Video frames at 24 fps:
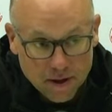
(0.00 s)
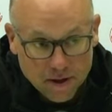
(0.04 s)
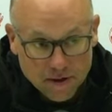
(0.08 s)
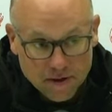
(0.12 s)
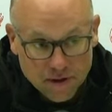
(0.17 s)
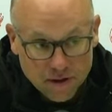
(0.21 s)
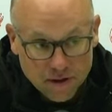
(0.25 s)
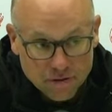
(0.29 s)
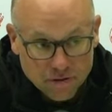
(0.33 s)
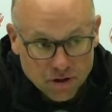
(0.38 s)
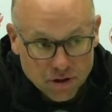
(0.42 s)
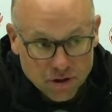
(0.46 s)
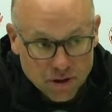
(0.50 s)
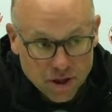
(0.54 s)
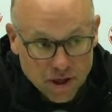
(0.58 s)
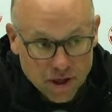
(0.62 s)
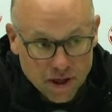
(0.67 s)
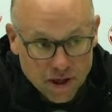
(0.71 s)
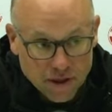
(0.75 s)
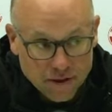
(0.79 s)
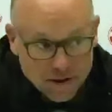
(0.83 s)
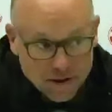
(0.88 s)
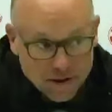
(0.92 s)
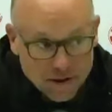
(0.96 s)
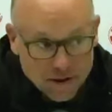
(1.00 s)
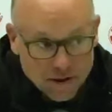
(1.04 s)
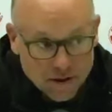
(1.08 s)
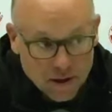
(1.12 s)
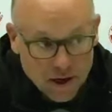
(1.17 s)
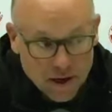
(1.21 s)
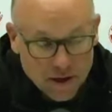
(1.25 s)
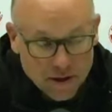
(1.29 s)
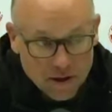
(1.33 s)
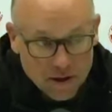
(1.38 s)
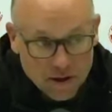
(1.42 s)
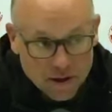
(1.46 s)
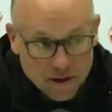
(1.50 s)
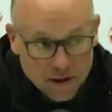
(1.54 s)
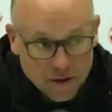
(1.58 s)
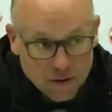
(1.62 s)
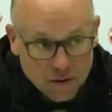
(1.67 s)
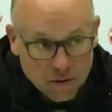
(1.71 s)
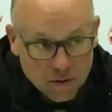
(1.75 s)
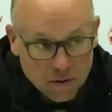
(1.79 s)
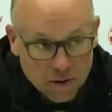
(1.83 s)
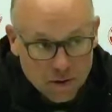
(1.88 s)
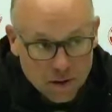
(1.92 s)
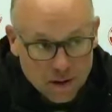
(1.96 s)
He's undersized. He's not,
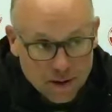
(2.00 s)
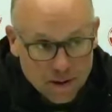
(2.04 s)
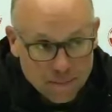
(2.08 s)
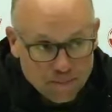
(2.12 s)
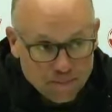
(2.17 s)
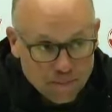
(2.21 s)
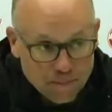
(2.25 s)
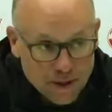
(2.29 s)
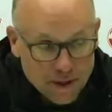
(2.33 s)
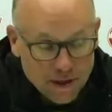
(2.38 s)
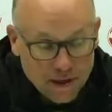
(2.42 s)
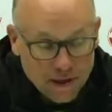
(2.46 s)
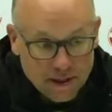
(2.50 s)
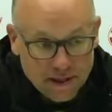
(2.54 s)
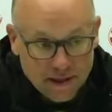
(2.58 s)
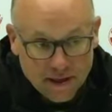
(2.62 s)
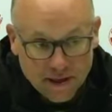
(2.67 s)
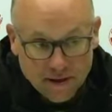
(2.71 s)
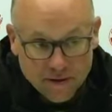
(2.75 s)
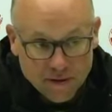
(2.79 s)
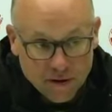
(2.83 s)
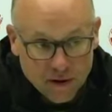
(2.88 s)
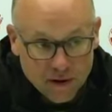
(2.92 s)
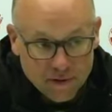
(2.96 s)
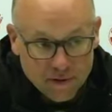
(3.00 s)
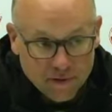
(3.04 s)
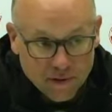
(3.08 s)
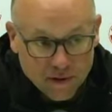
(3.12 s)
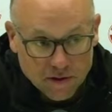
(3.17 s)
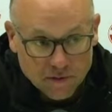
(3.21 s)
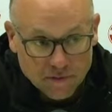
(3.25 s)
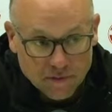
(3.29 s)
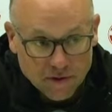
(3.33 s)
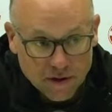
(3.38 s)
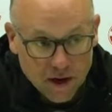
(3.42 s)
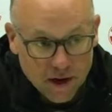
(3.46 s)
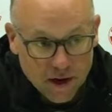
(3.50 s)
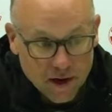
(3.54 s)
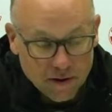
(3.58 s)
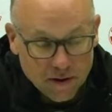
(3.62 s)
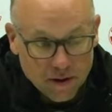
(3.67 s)
an elite offensive guy,